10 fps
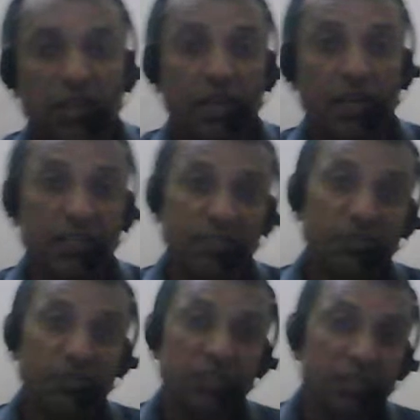and
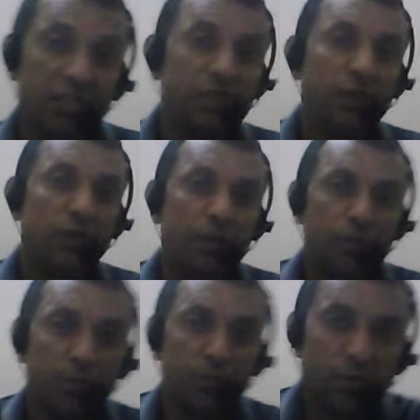immediately you have to
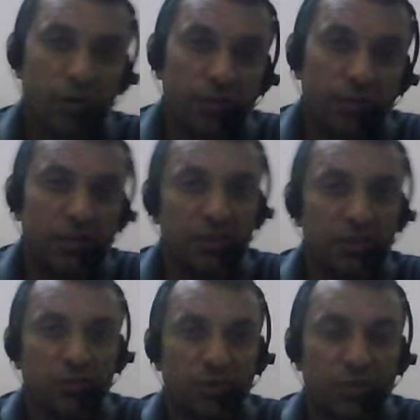perform in
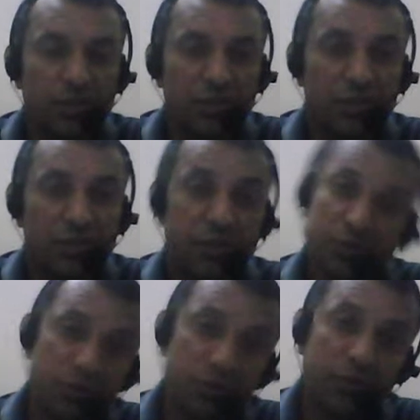indoor. So
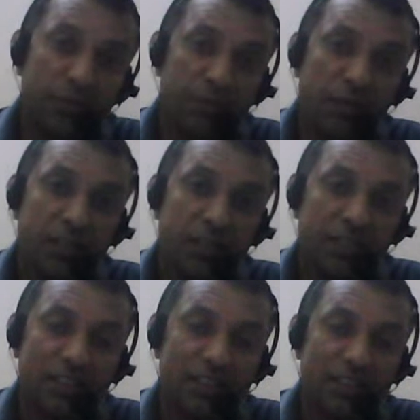you will play
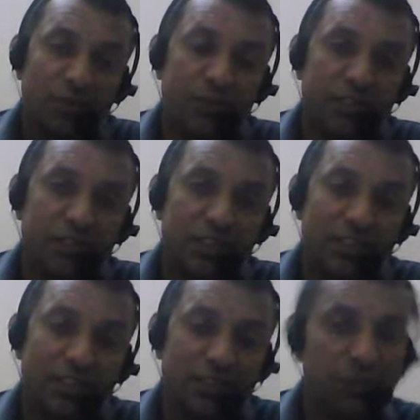over there.
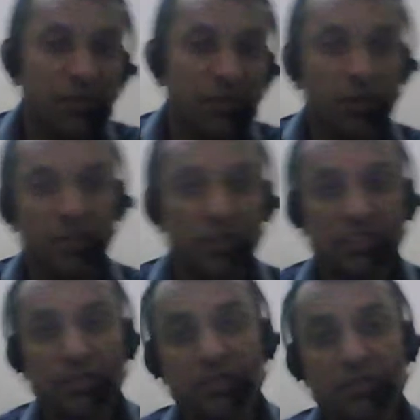You will not
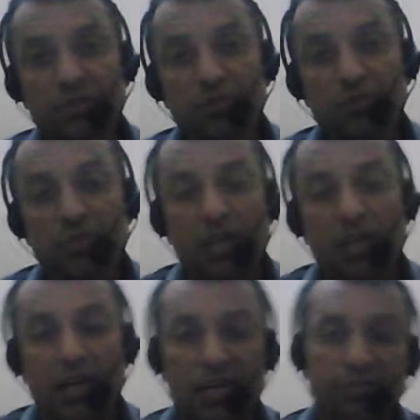give excuse.
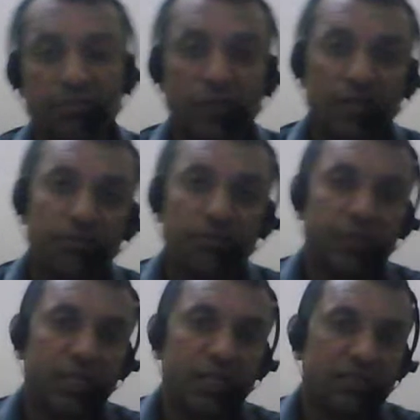I'm
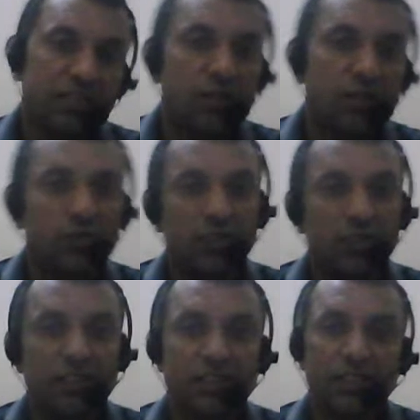practicing outside
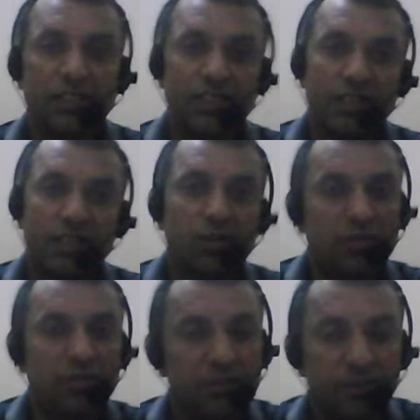and I cannot
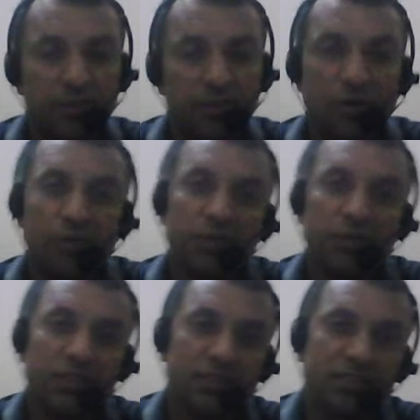perform
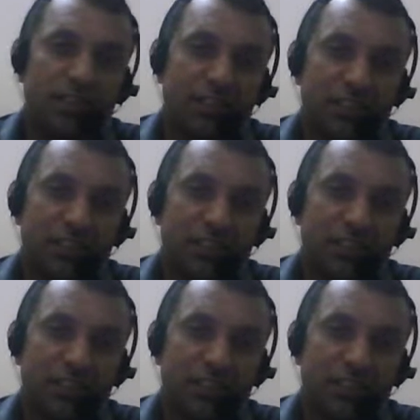inside.